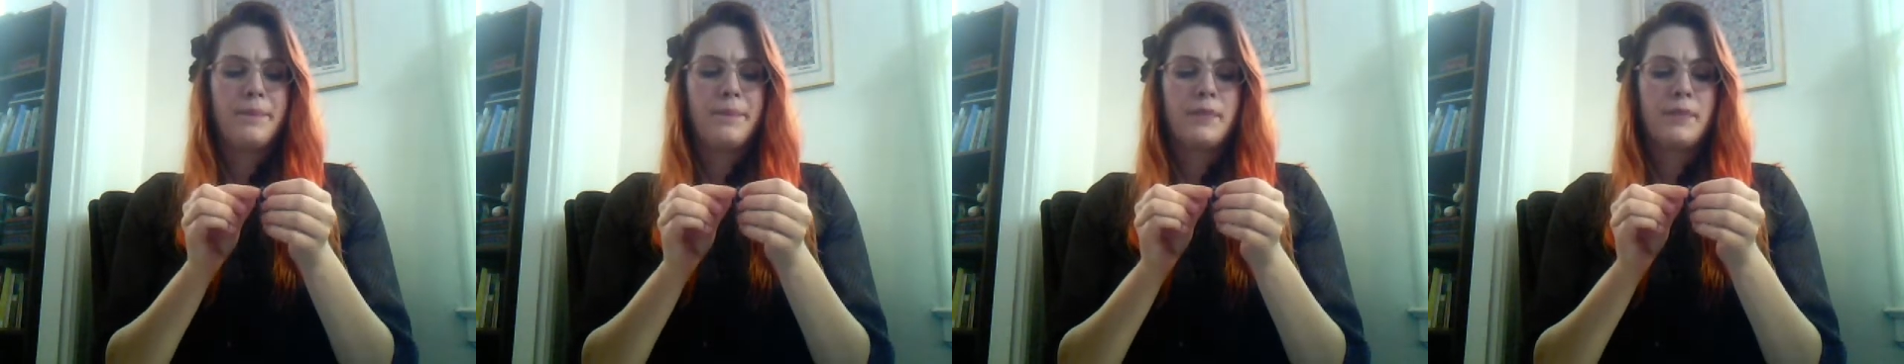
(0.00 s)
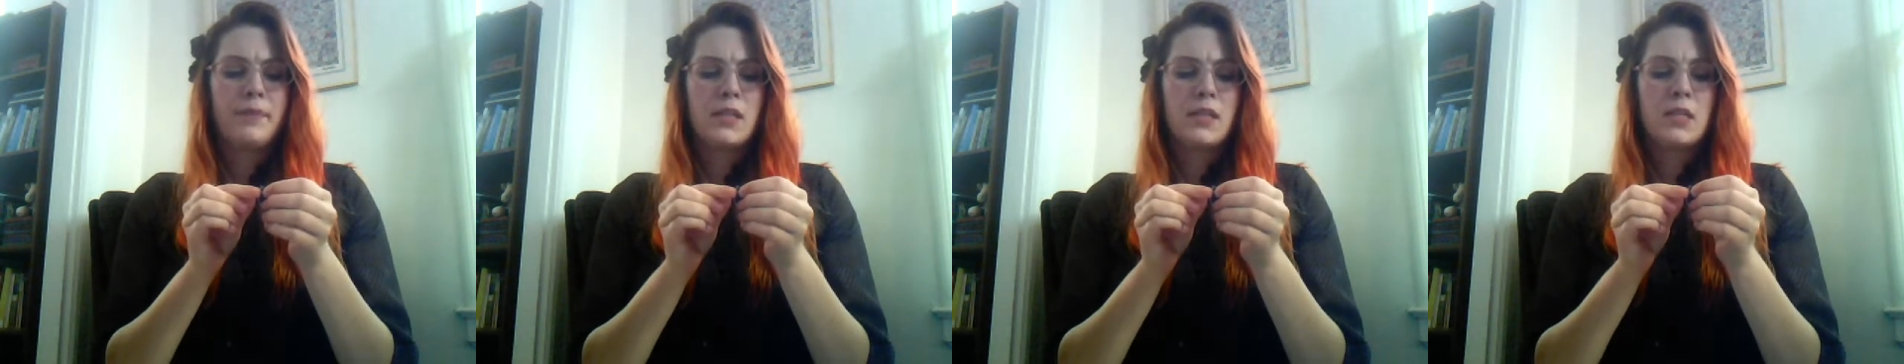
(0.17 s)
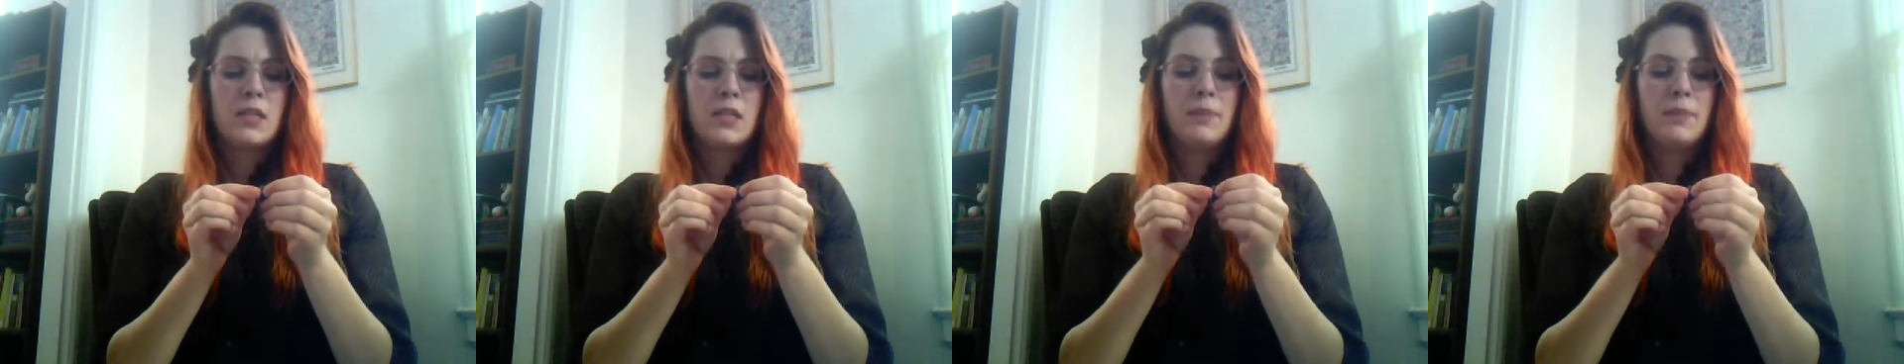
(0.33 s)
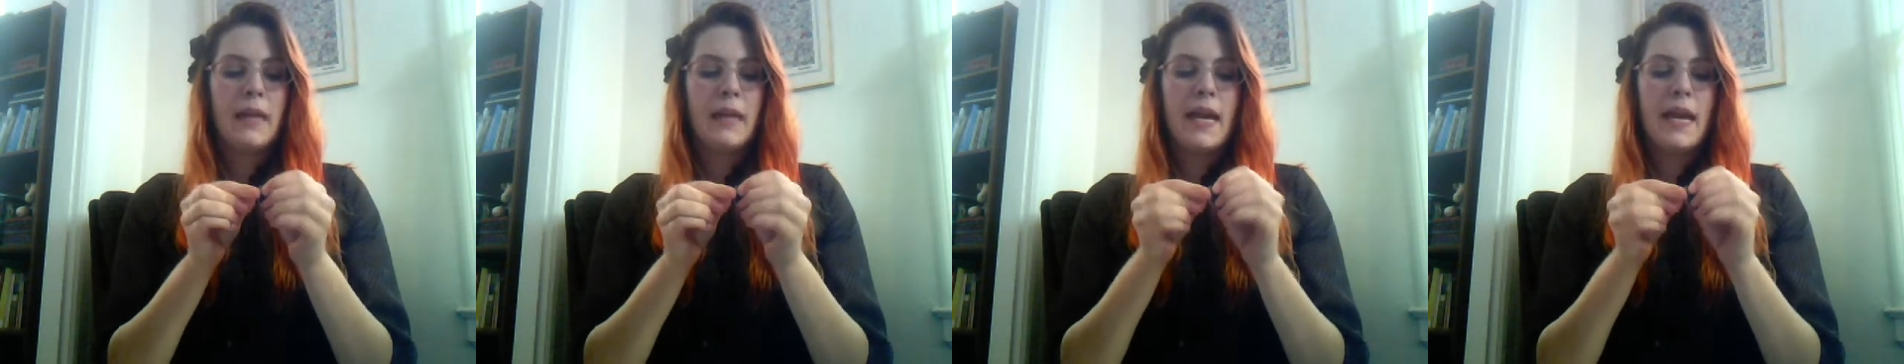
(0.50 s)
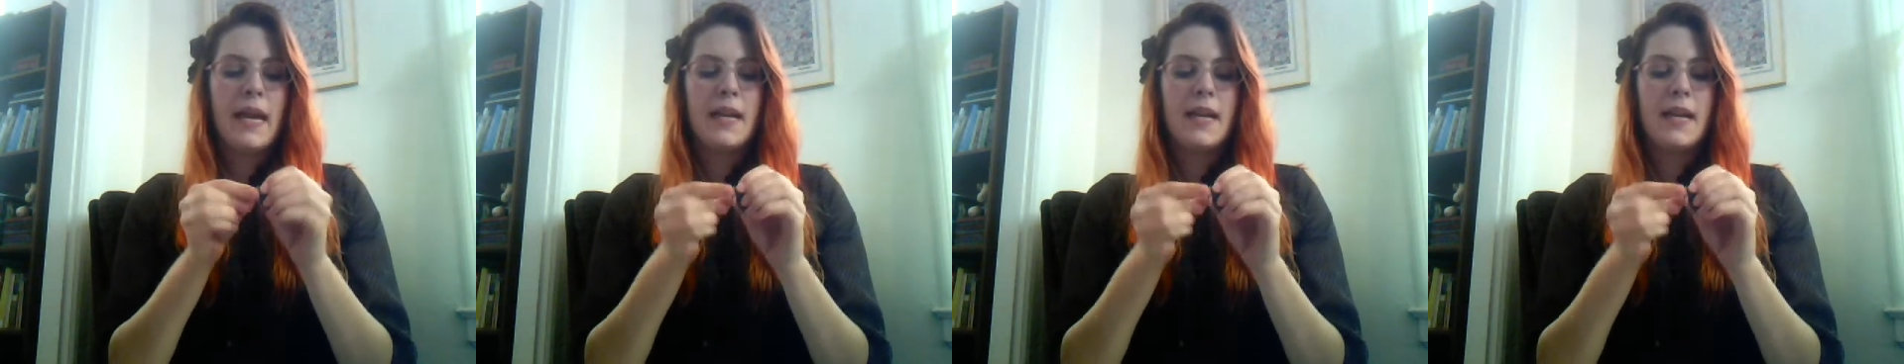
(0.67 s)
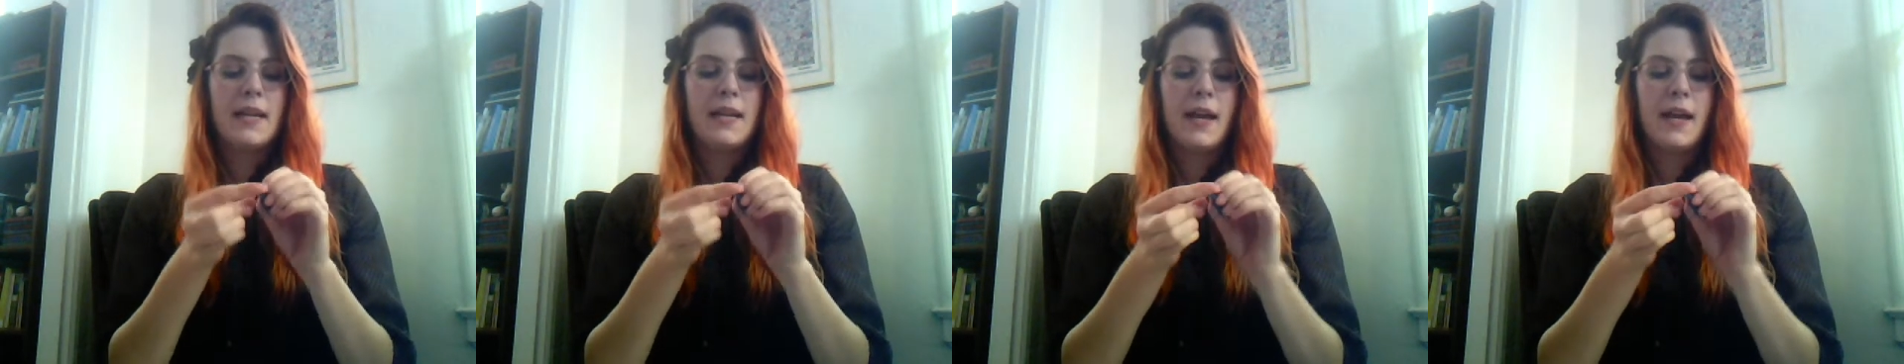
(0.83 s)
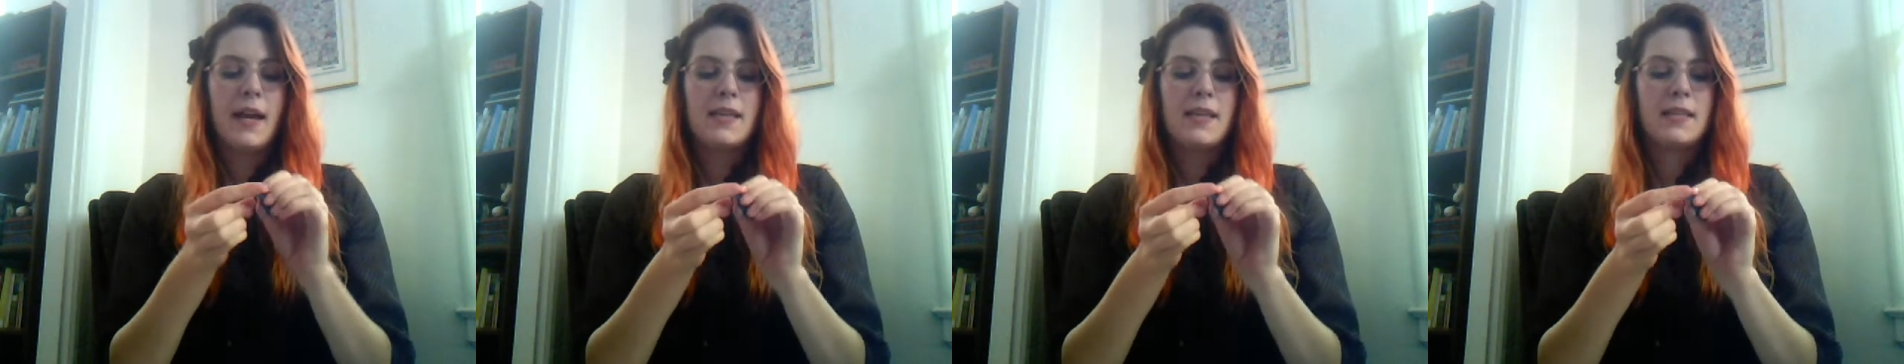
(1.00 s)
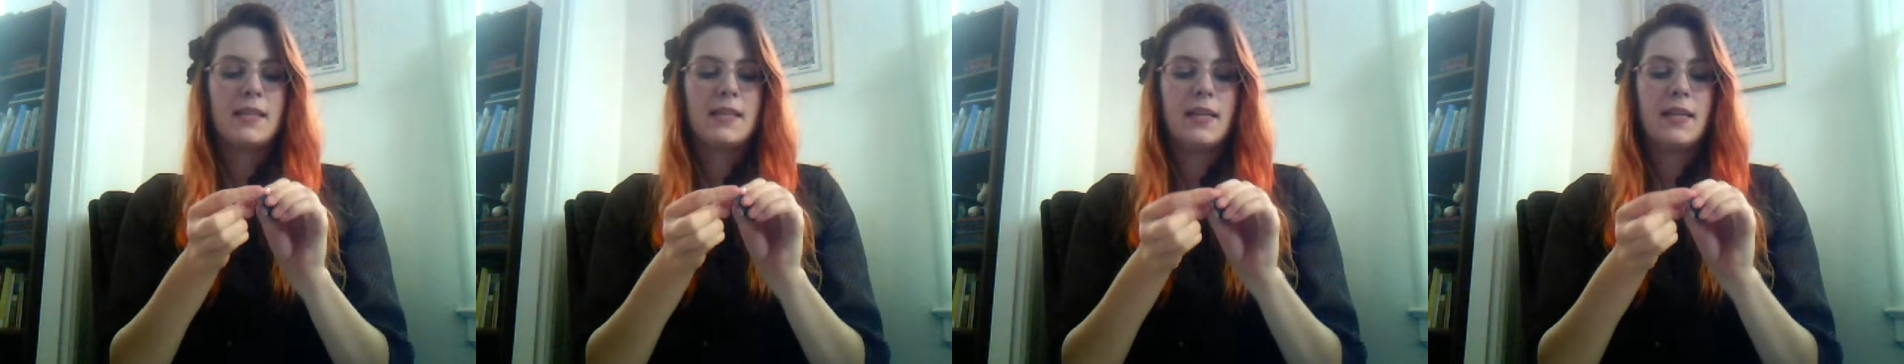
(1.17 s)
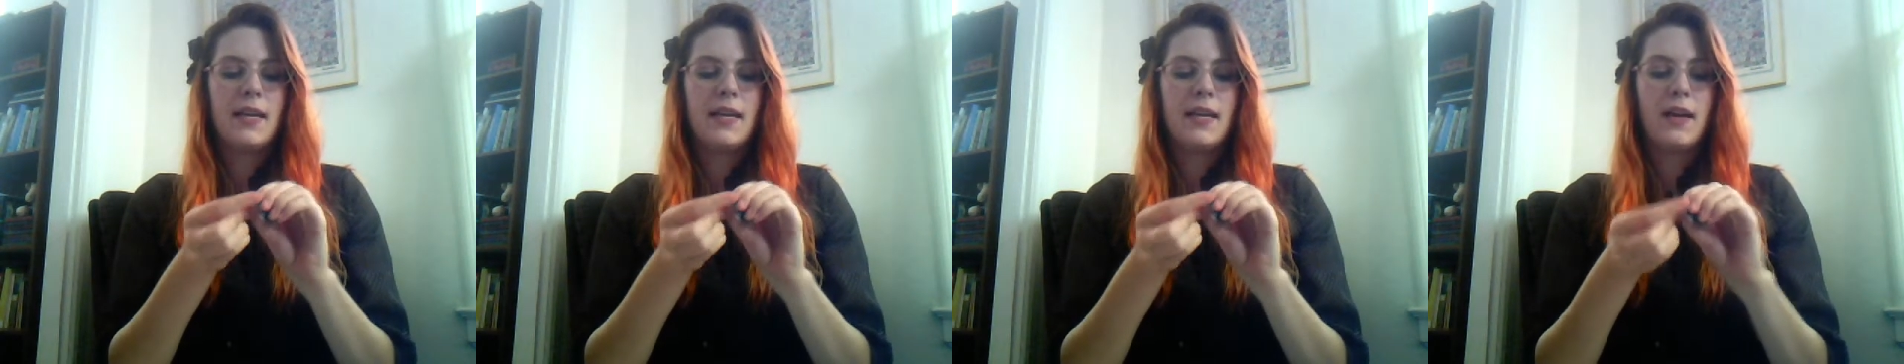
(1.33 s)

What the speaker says: splay nicely,